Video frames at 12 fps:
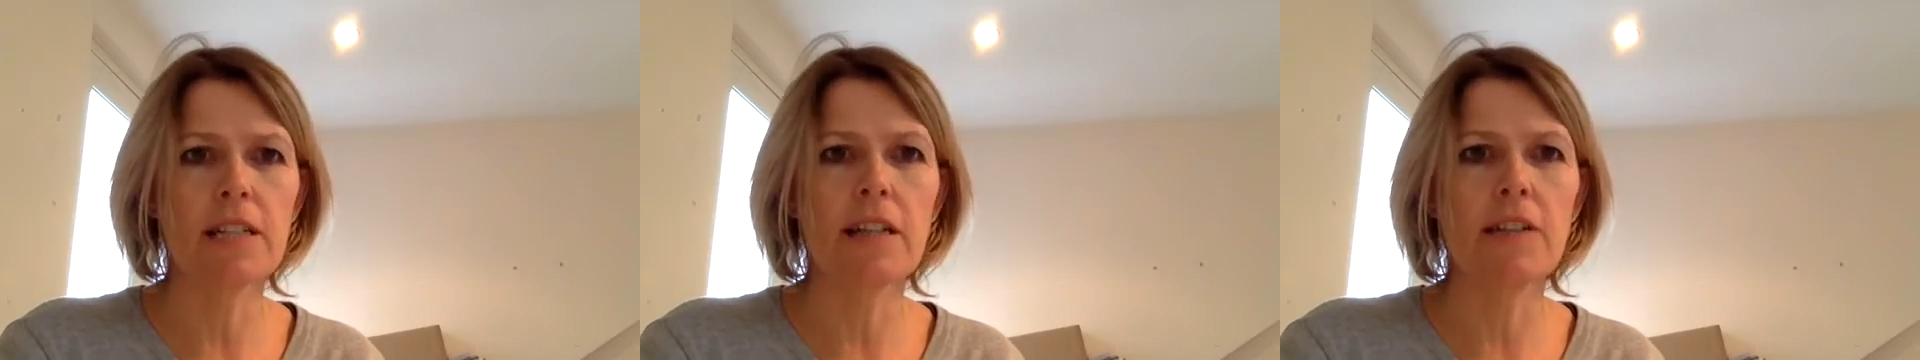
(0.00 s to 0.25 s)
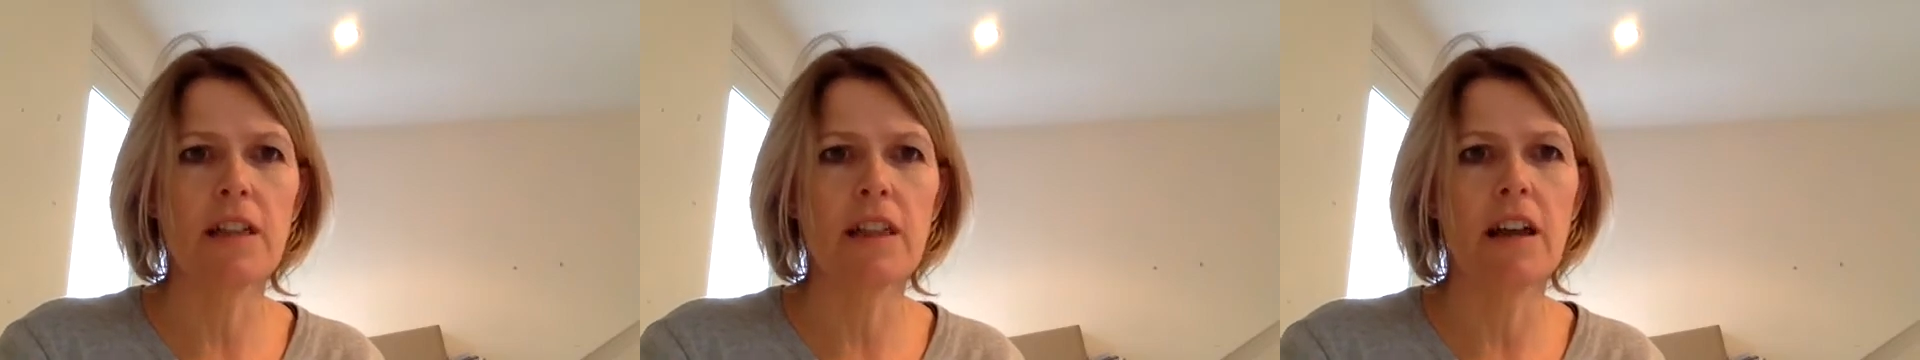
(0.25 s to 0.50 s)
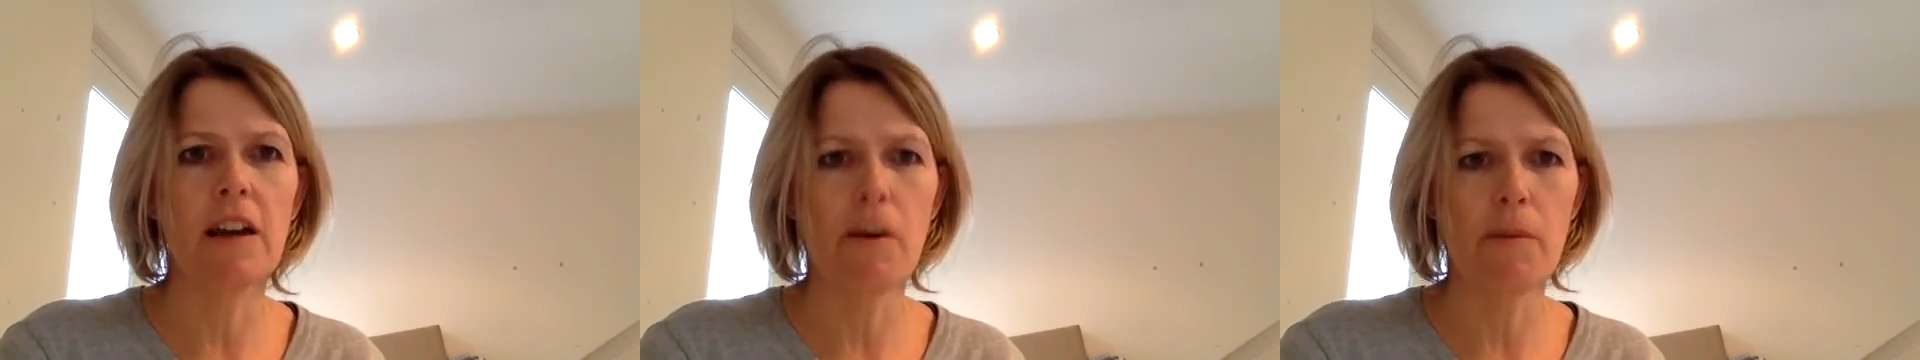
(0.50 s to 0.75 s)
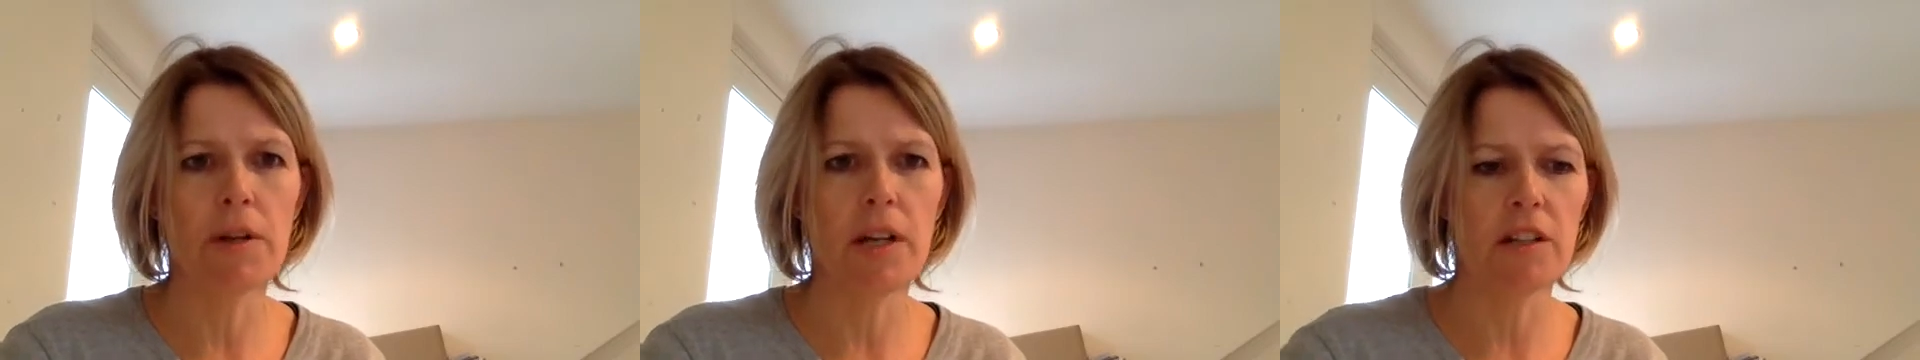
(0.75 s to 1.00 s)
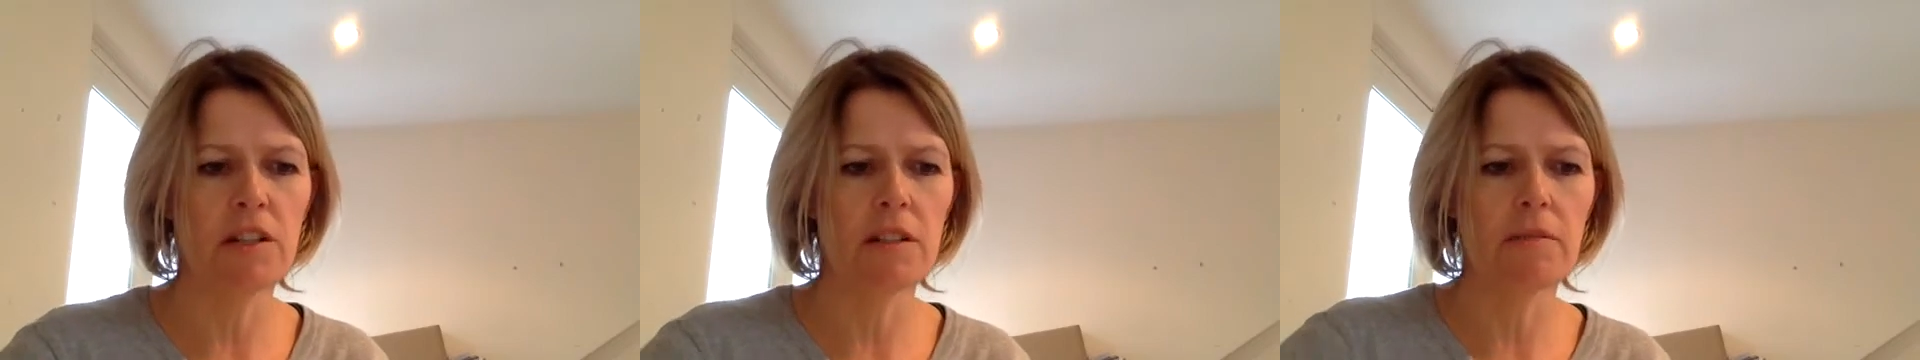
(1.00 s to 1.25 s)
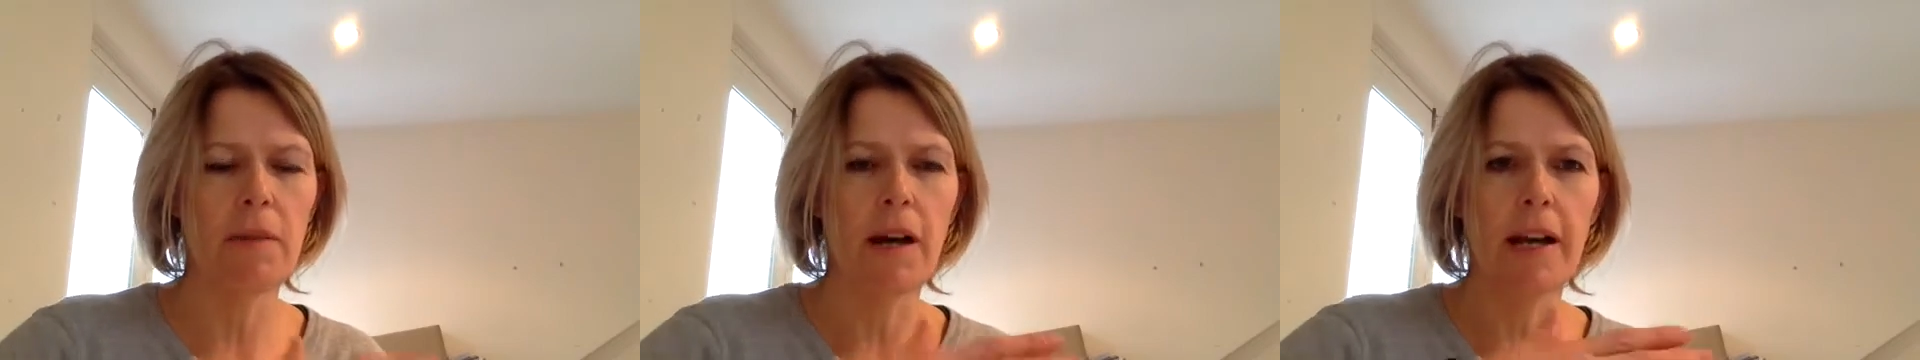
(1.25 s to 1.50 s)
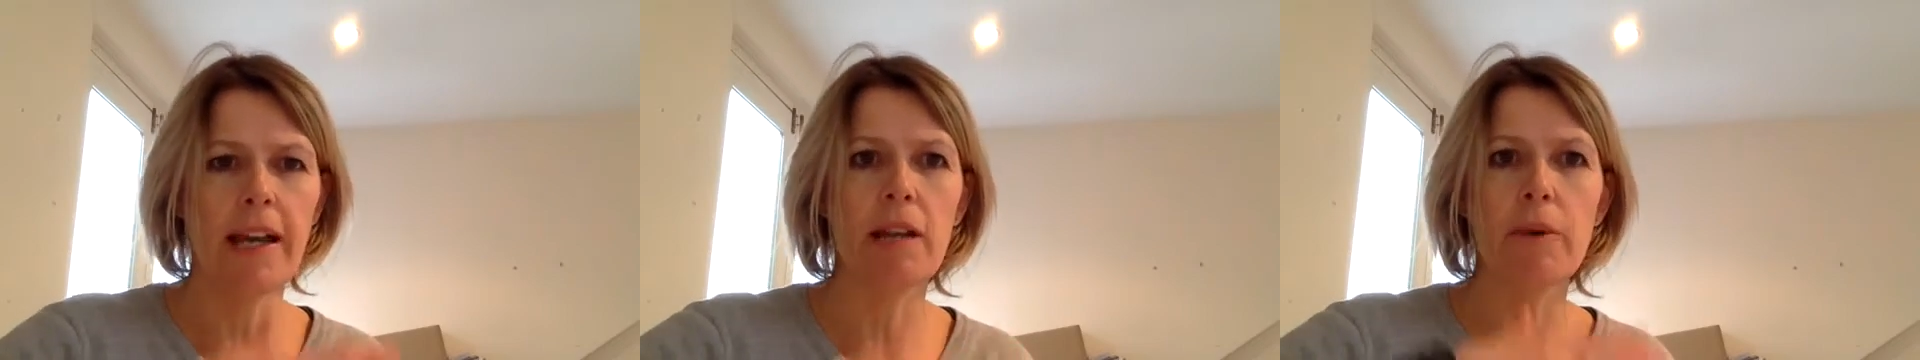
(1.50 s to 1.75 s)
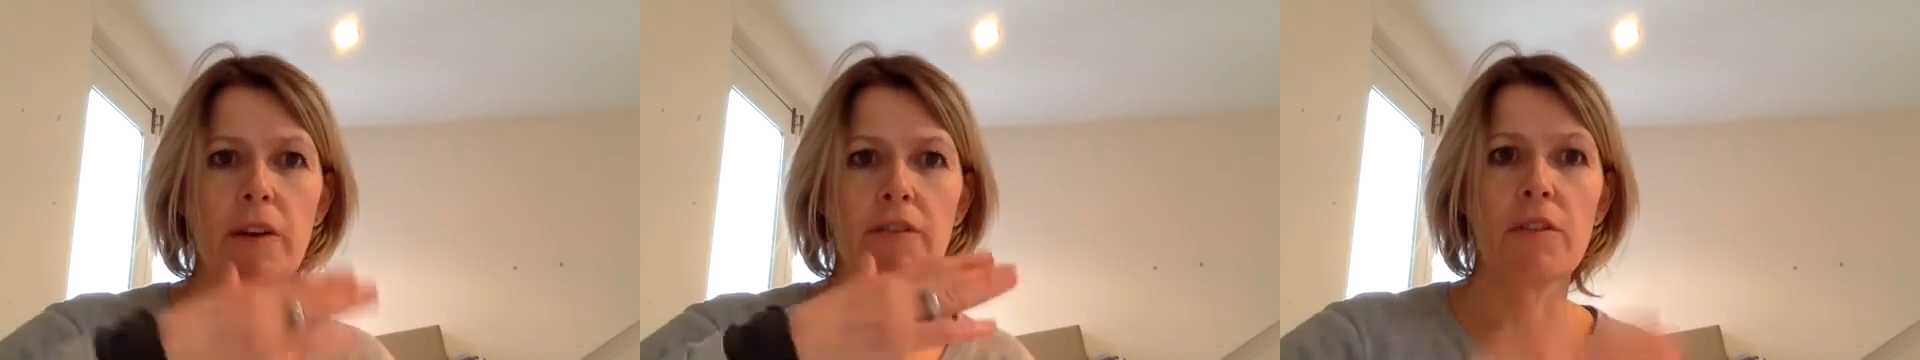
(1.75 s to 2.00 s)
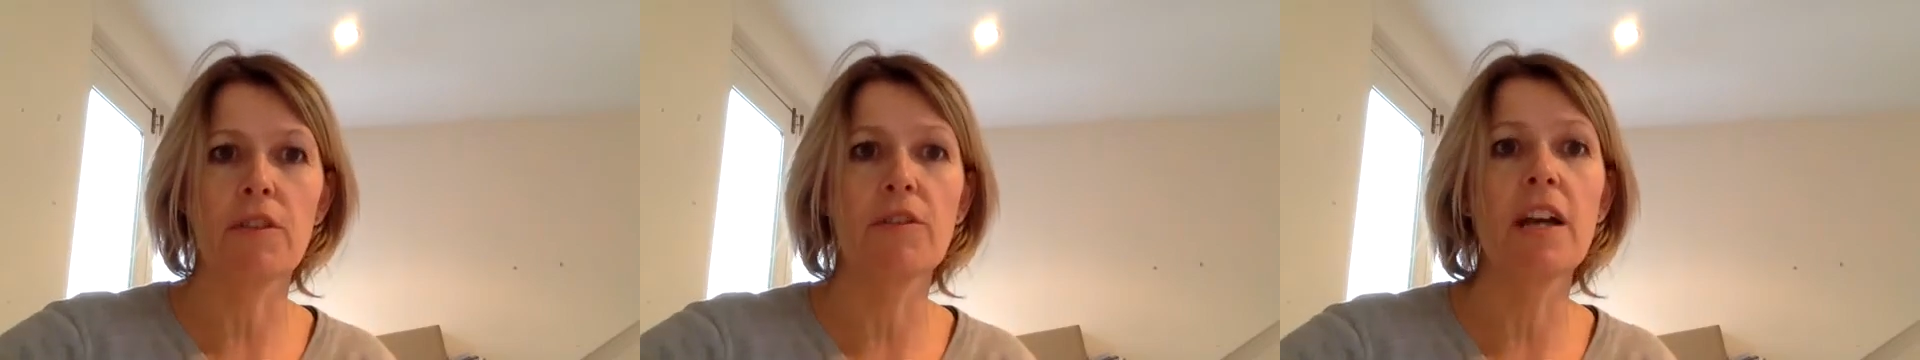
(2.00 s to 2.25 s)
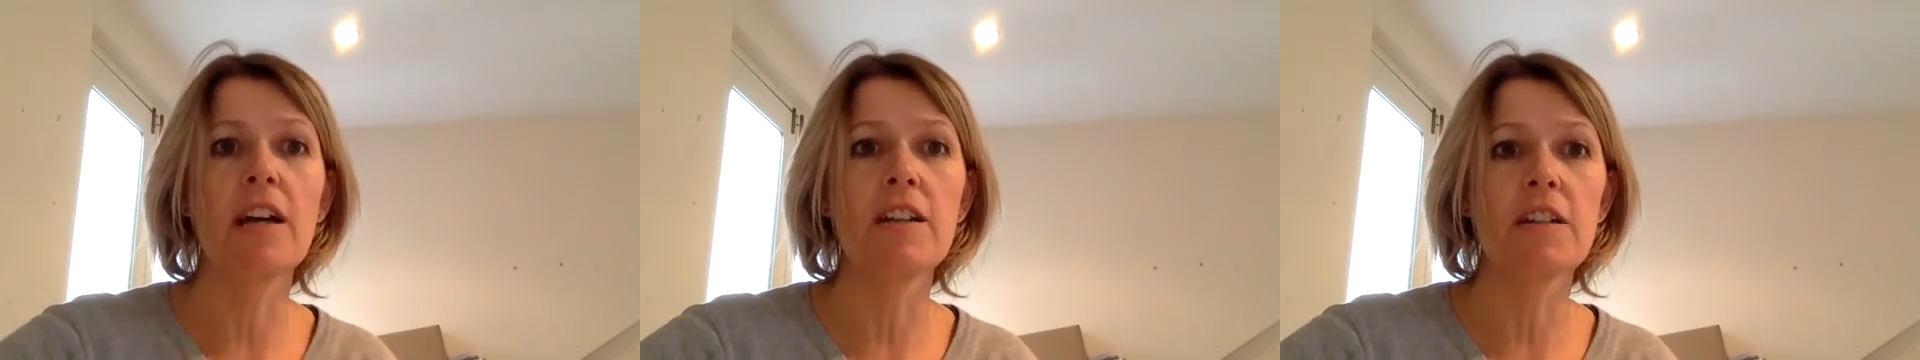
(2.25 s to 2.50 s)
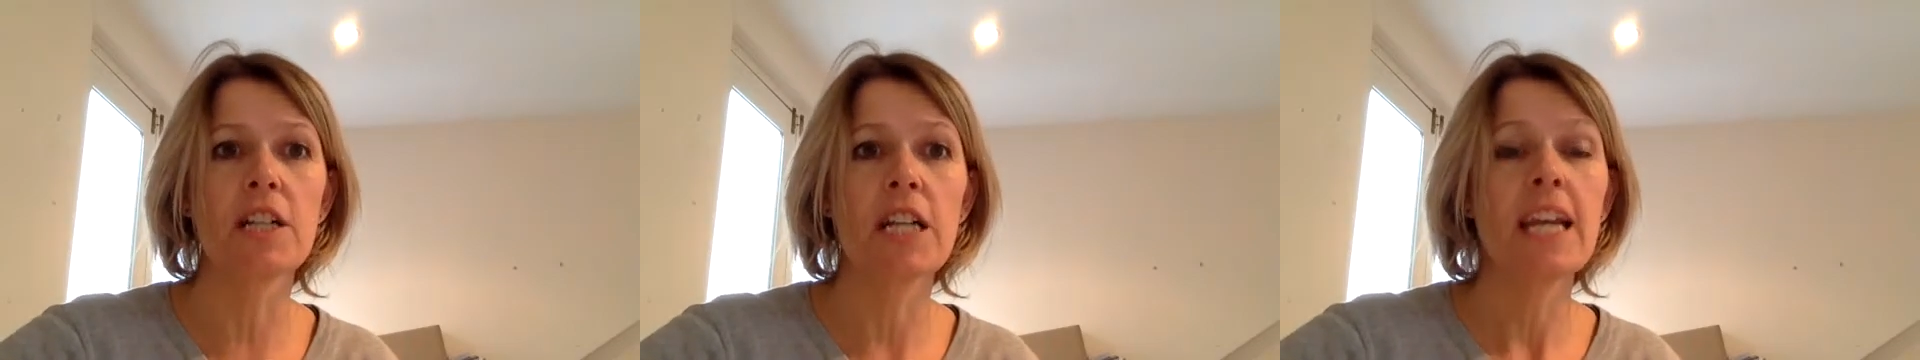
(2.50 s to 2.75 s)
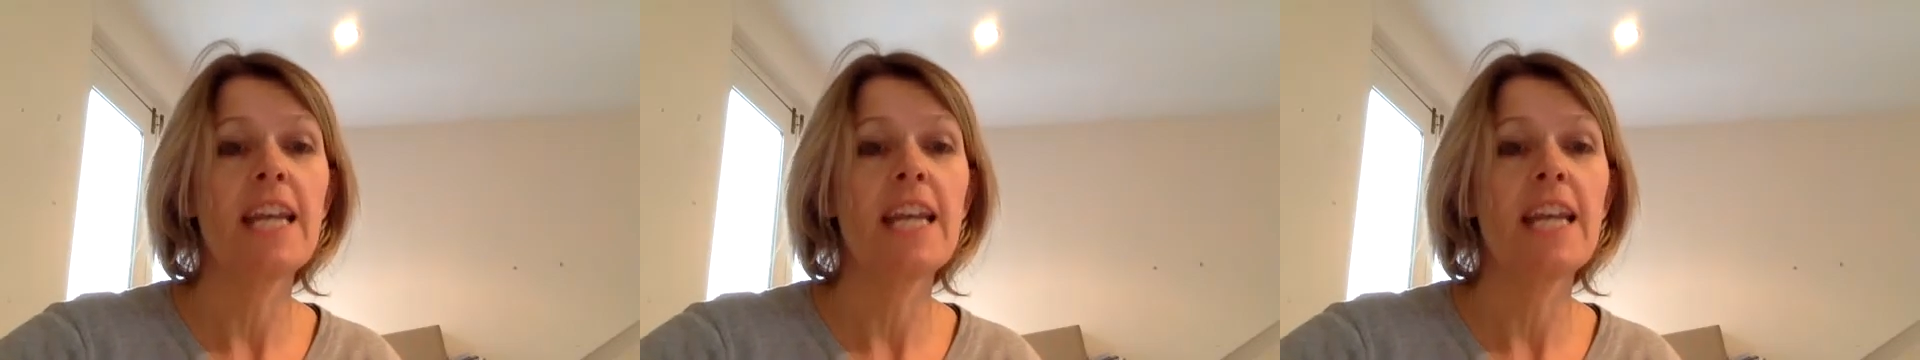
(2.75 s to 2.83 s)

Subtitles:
glutathione productions by anywhere from 300,